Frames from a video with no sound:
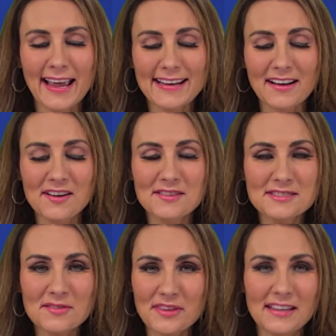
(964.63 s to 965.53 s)
and
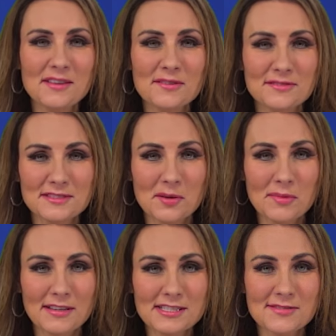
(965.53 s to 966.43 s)
also thank you so
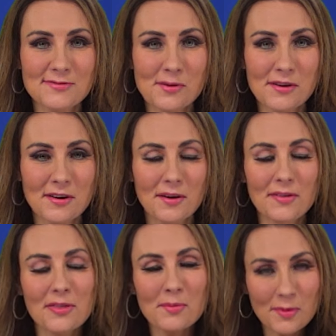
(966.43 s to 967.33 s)
much for
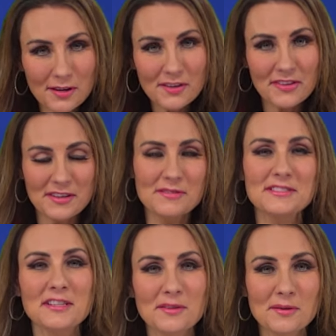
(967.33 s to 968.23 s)
the work that you
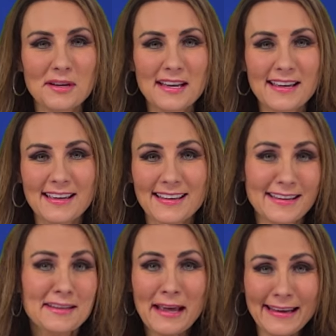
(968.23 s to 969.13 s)
do
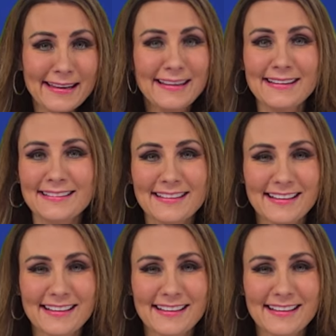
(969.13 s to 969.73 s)
in Haiti.